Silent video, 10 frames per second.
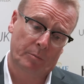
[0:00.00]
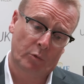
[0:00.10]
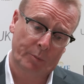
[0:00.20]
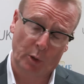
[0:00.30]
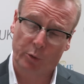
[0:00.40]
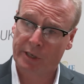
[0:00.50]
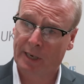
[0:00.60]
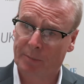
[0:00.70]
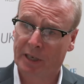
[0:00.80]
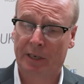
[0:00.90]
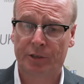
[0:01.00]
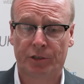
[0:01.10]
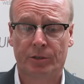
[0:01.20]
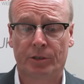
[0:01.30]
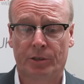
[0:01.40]
reporting
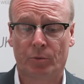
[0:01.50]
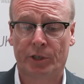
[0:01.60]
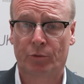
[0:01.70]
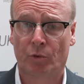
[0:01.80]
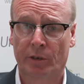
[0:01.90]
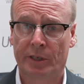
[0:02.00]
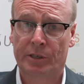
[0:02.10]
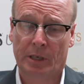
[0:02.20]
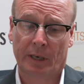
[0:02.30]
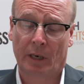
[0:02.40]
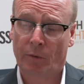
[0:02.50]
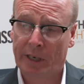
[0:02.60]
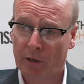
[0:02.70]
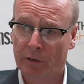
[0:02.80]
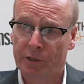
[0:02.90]
applications which run inside our
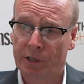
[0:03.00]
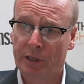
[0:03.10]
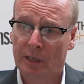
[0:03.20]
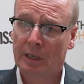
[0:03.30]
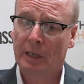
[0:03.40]
radiology